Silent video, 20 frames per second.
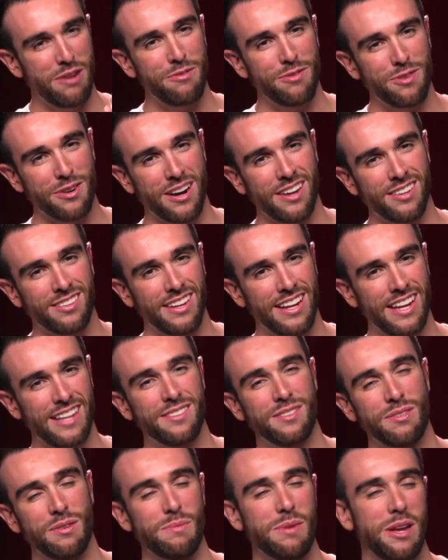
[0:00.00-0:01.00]
for us, leads
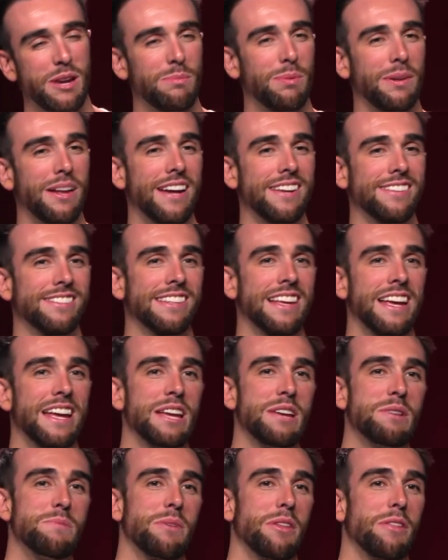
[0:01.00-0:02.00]
to a better place.
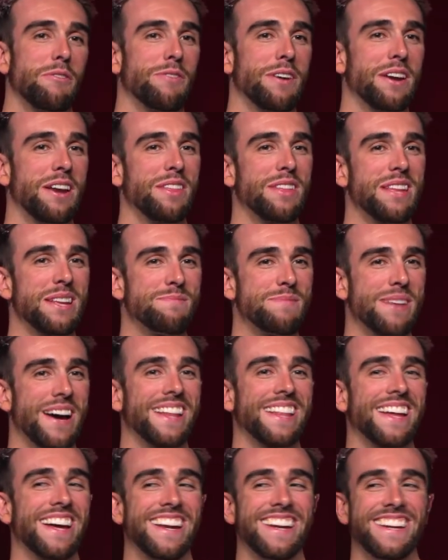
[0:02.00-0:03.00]
But the funny thing about
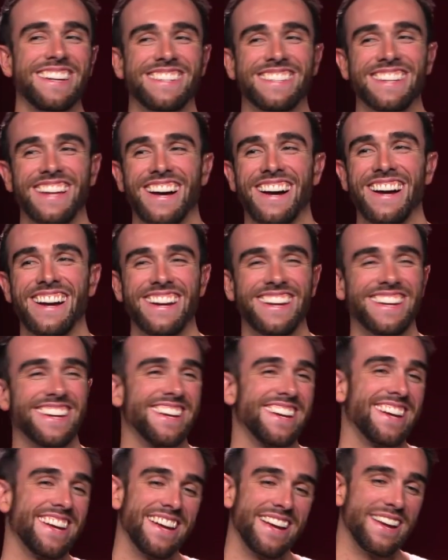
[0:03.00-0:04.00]
that is, like,
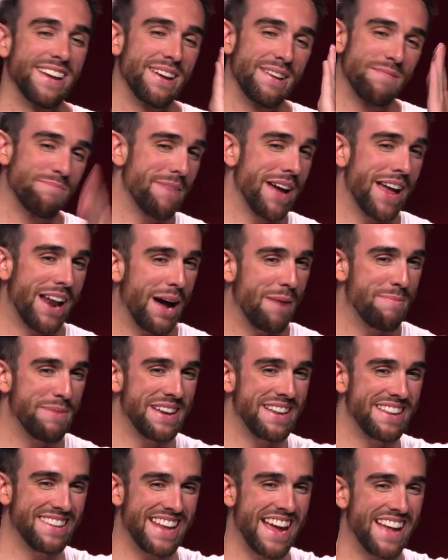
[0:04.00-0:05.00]
Man, I've
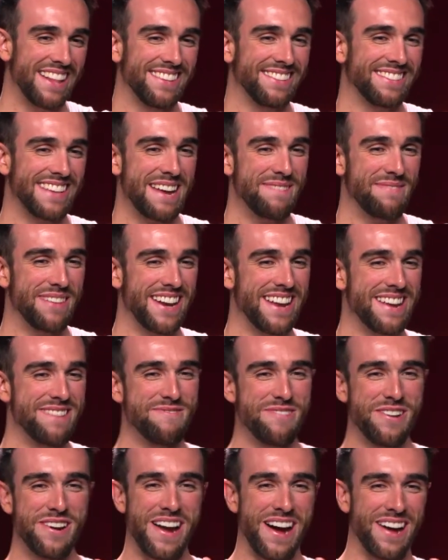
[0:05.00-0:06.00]
been down the same dead end
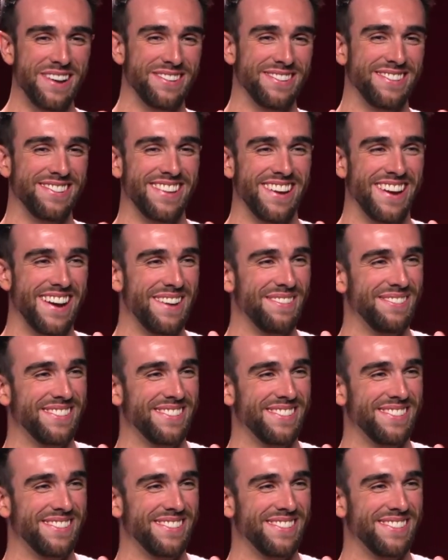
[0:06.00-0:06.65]
road hundreds of times.